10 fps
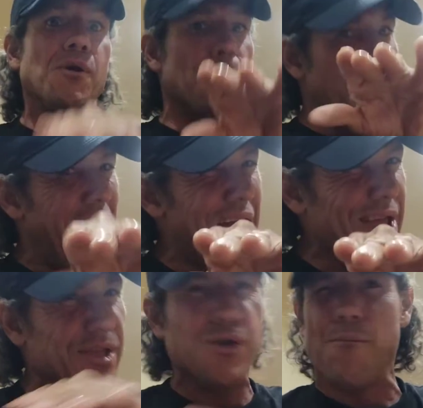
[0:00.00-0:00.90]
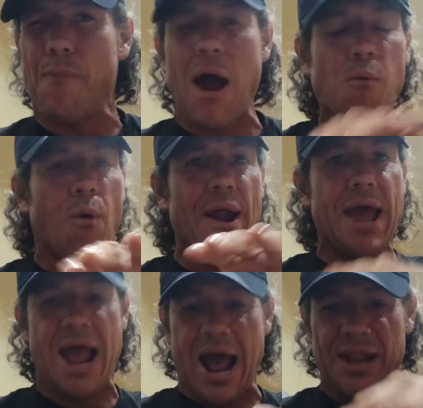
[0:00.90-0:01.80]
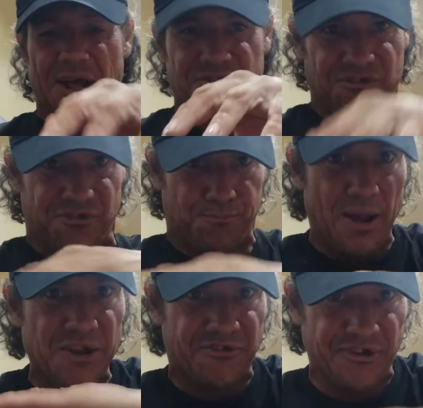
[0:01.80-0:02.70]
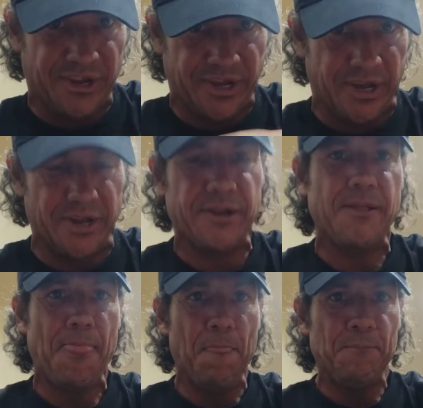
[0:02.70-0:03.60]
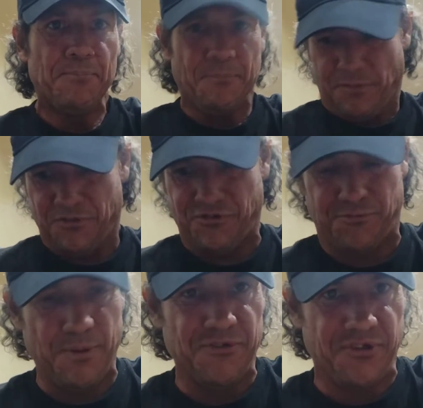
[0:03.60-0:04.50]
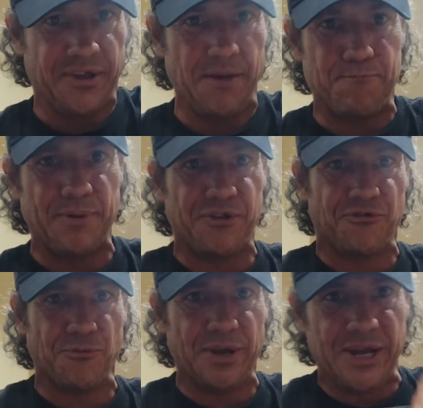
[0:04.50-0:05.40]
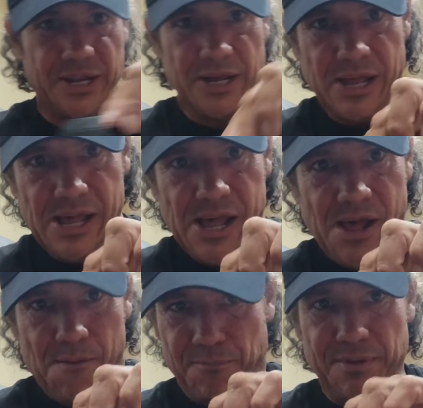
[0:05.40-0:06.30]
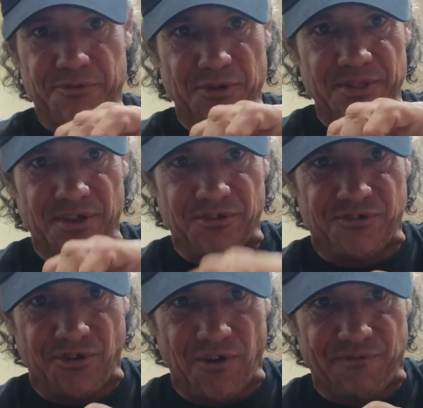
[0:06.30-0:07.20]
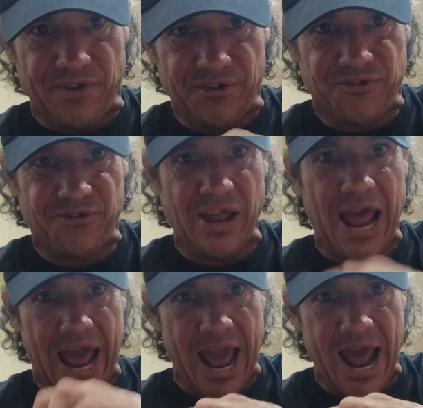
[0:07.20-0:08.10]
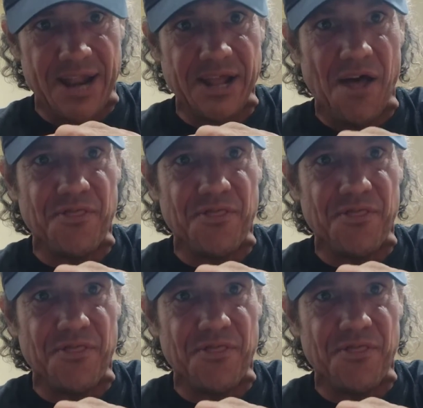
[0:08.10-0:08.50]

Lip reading: you might want to add a suspension kit. A suspension kit between the surface and